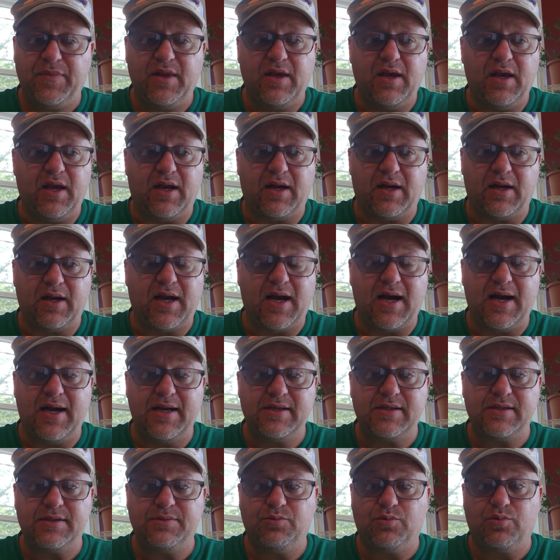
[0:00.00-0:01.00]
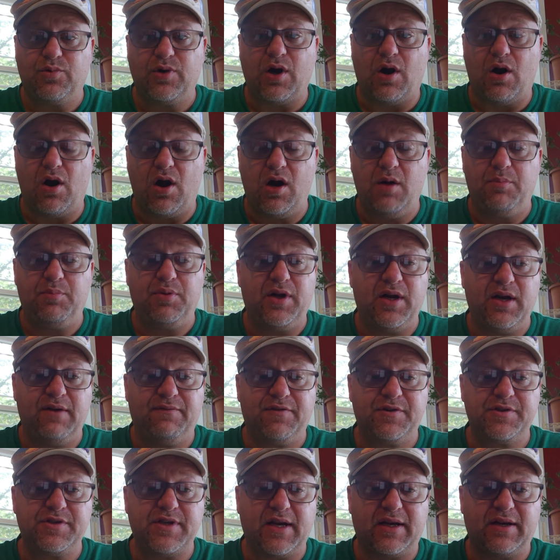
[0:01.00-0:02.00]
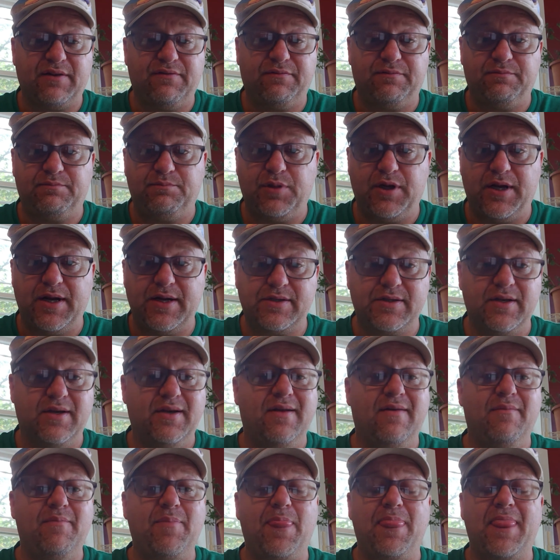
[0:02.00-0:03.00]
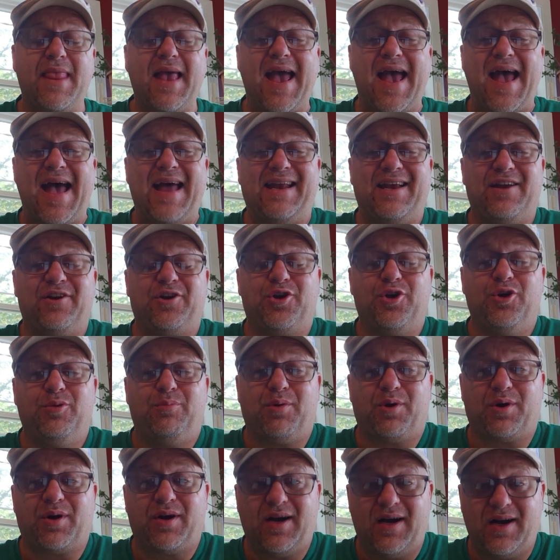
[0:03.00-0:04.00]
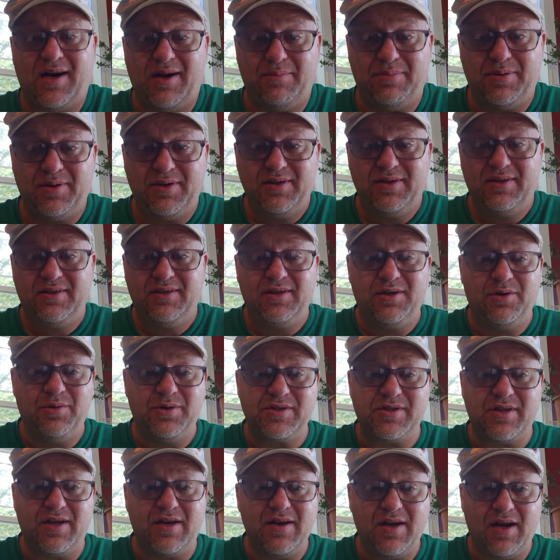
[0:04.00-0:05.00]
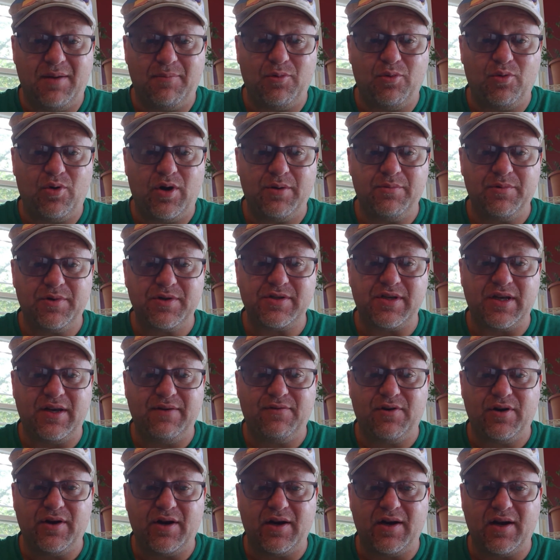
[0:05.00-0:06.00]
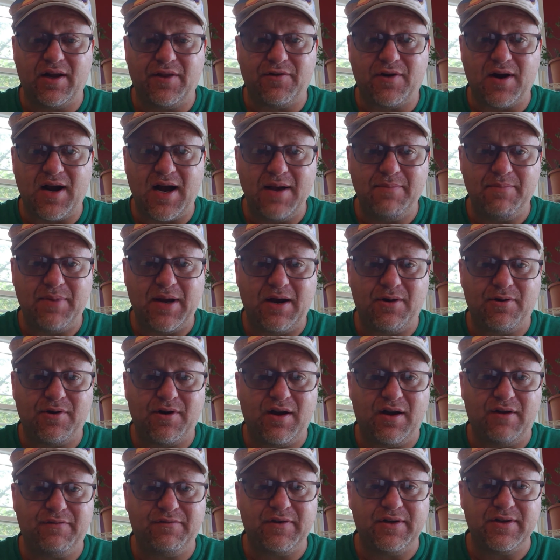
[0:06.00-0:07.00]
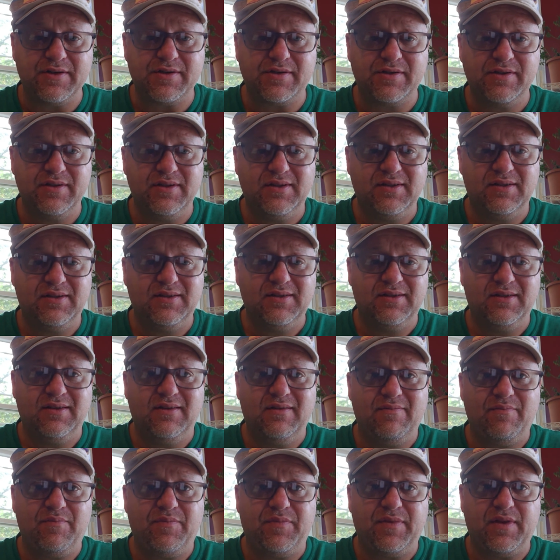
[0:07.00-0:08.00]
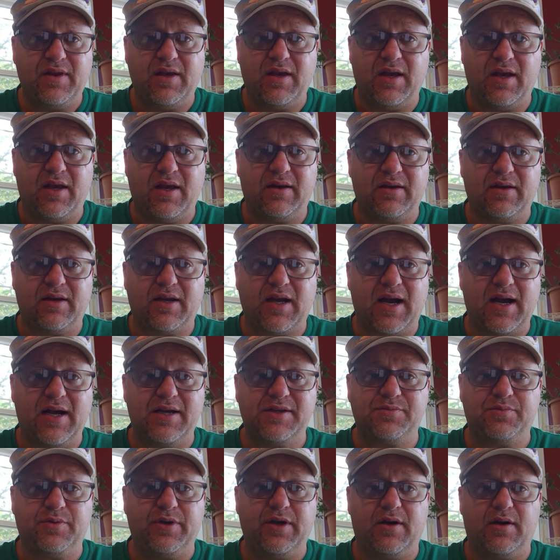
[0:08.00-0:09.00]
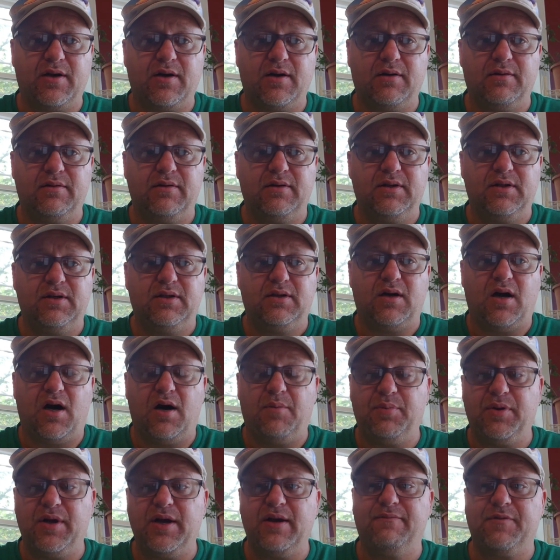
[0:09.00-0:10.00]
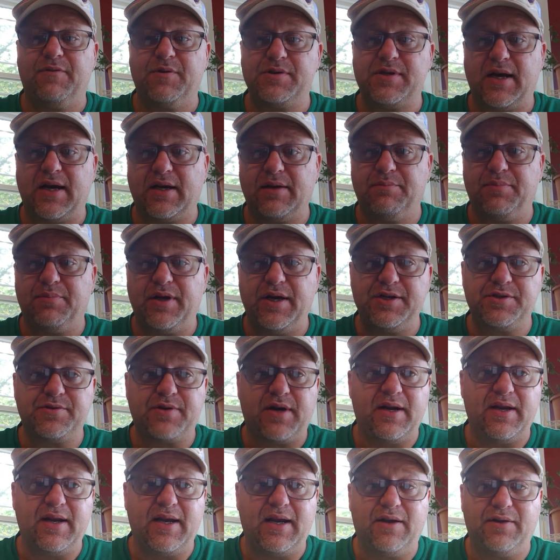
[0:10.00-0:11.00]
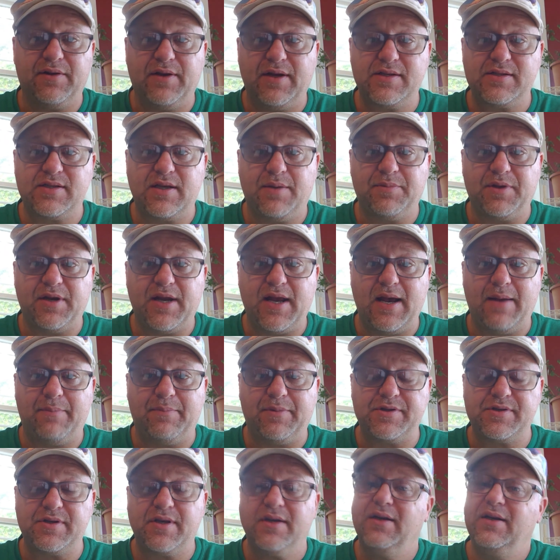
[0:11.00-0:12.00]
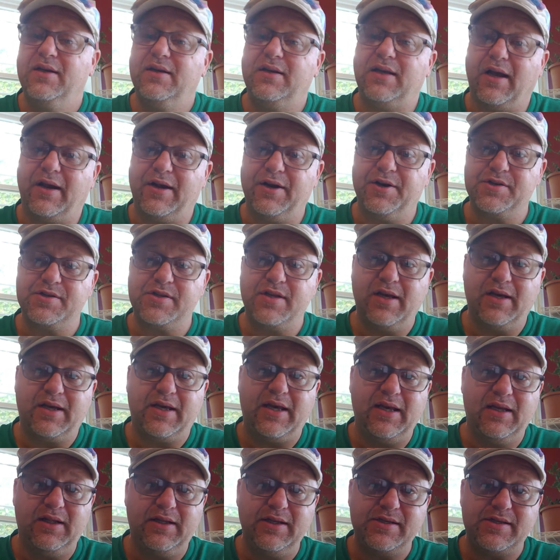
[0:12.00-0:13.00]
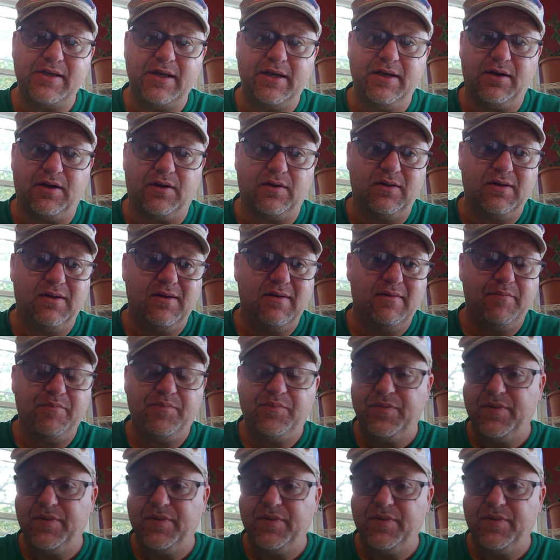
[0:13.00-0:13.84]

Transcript: And guys, we're all playing for second place. Add in Cooper Kupp, who is the number one receiver in another high-powered offense. And guys, we are all playing for second place right now unless something happens. Now, here's the Achilles heel.